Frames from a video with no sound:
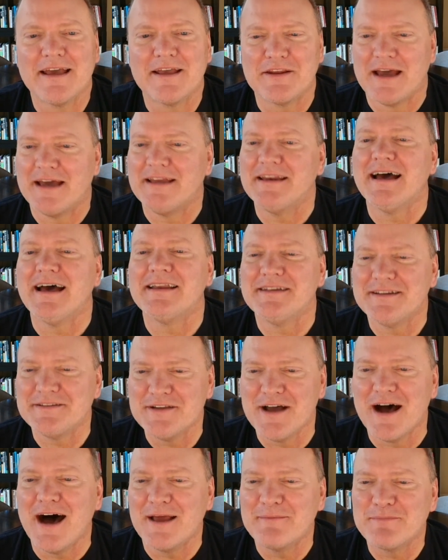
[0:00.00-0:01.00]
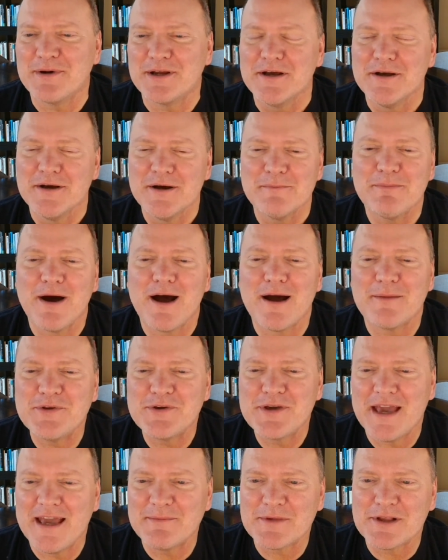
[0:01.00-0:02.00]
I did not. But Bob, you
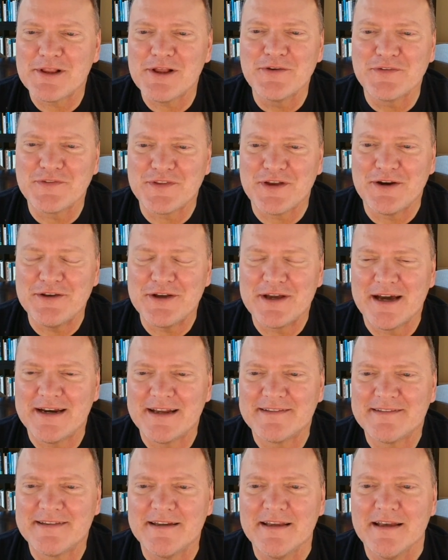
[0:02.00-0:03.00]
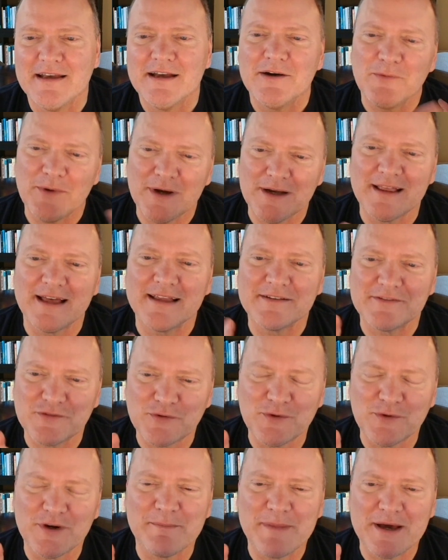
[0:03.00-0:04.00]
came close there. You kind of said, well, I
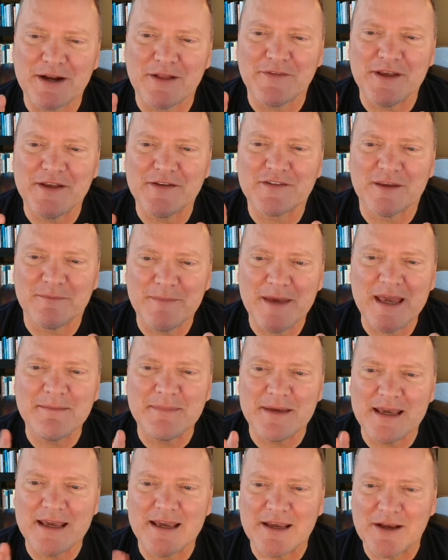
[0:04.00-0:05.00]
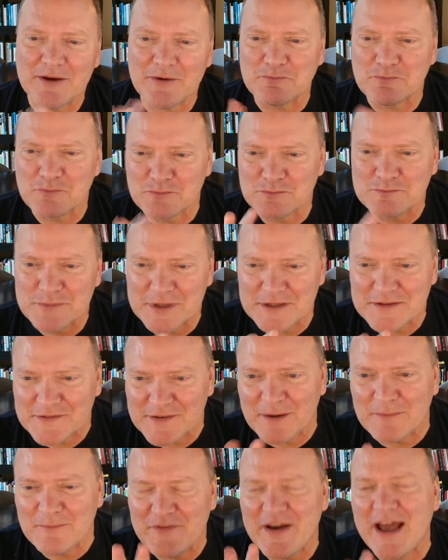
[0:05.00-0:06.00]
sort of bet on these to maybe in
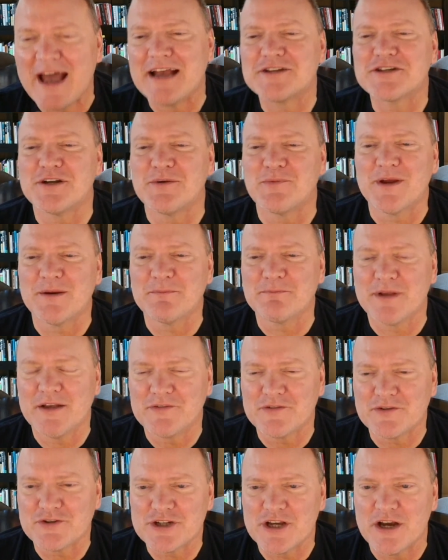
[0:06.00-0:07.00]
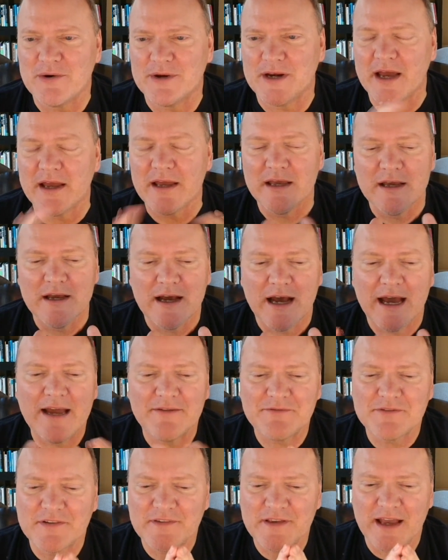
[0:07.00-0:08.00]
some fashion win, place, or show. And I
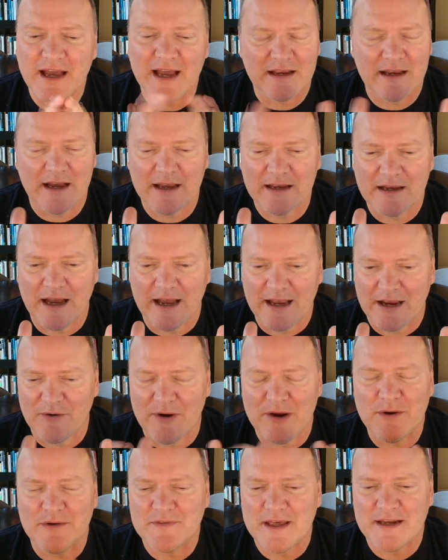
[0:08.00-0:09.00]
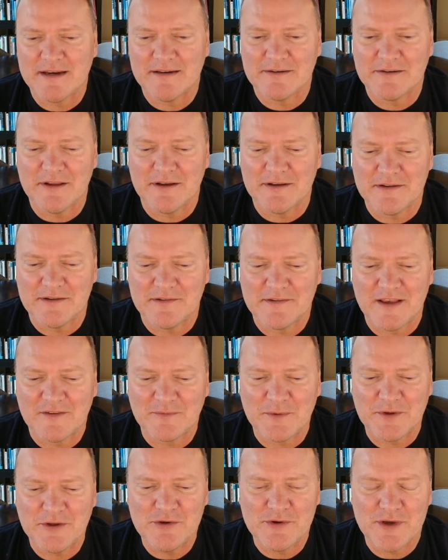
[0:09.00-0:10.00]
have to say, I agree with the
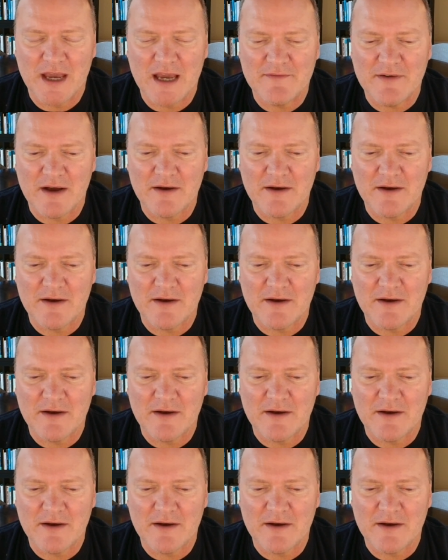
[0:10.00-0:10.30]
assessment you gave.